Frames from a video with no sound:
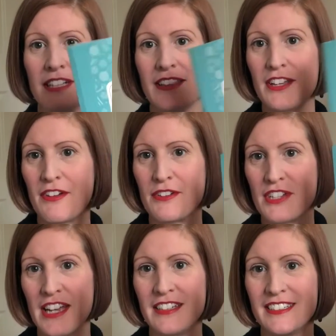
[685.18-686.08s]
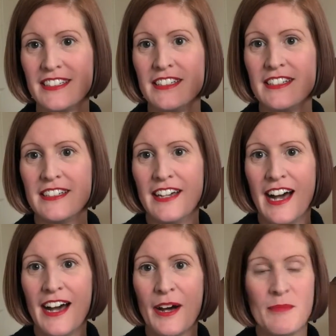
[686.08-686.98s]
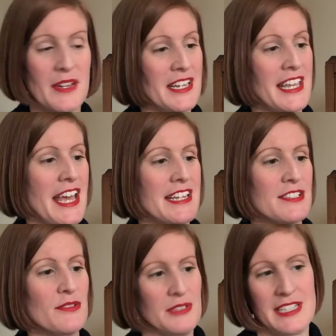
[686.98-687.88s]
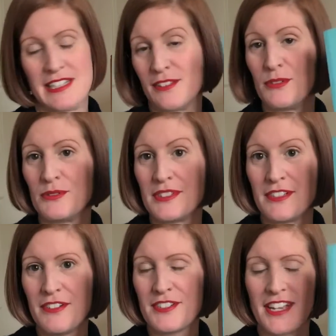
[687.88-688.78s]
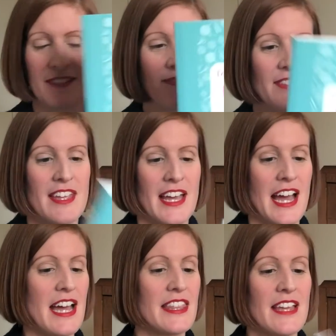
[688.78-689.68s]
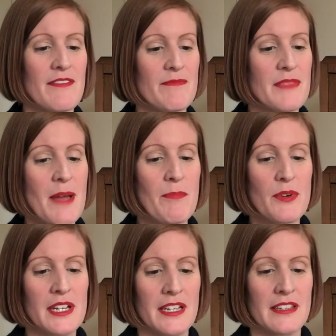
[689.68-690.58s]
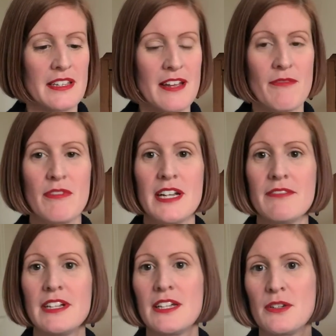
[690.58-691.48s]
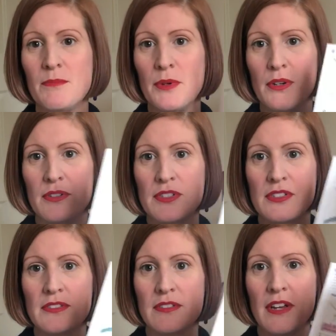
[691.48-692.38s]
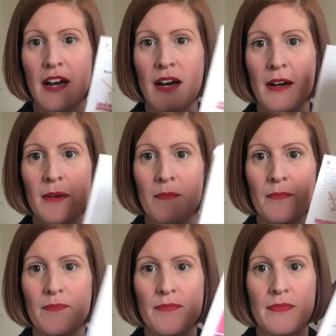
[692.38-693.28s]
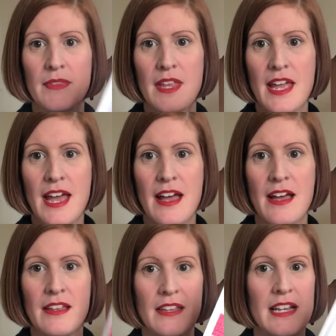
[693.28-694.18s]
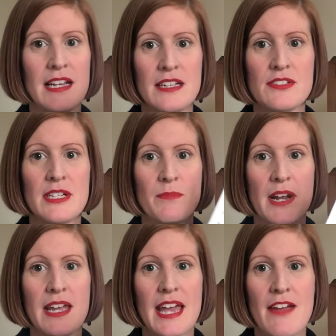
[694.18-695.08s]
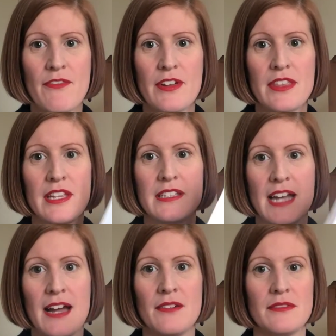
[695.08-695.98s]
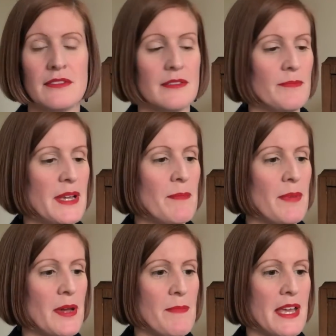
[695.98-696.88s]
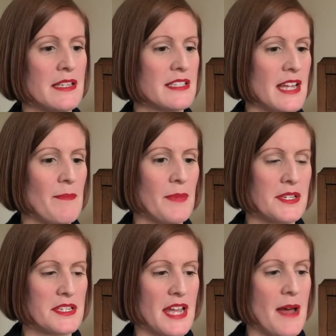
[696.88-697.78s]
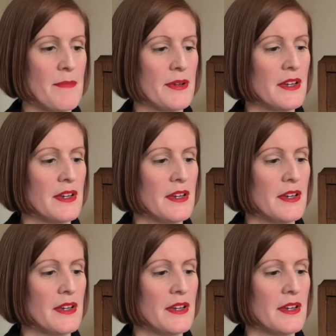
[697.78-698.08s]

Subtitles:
in the crochet, and again it's called A Little Course in Crochet. And they're brilliant. They're really good books. They literally break everything down bit by bit, step by step,